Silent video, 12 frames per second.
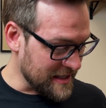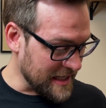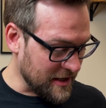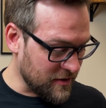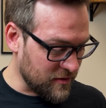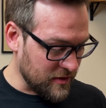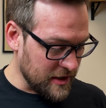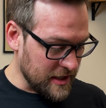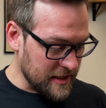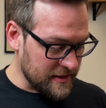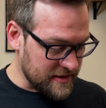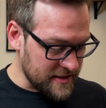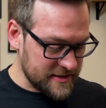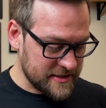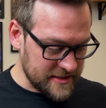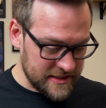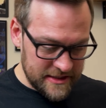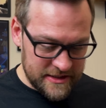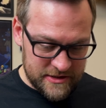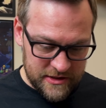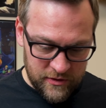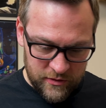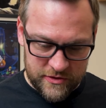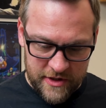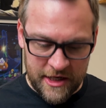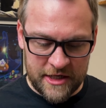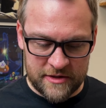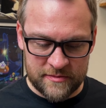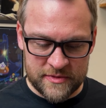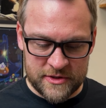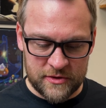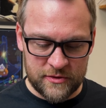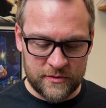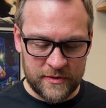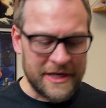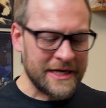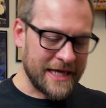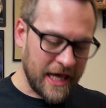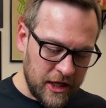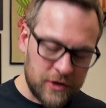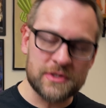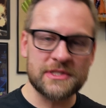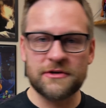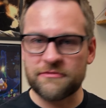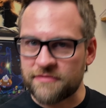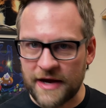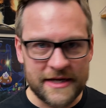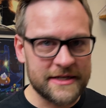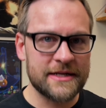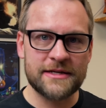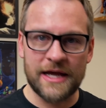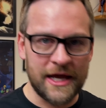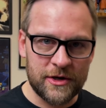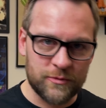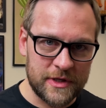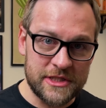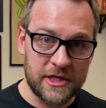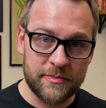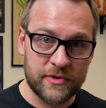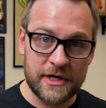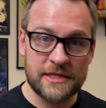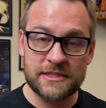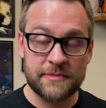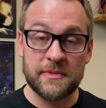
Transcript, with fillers: Now, this is an older item, so can you still find it at retail price?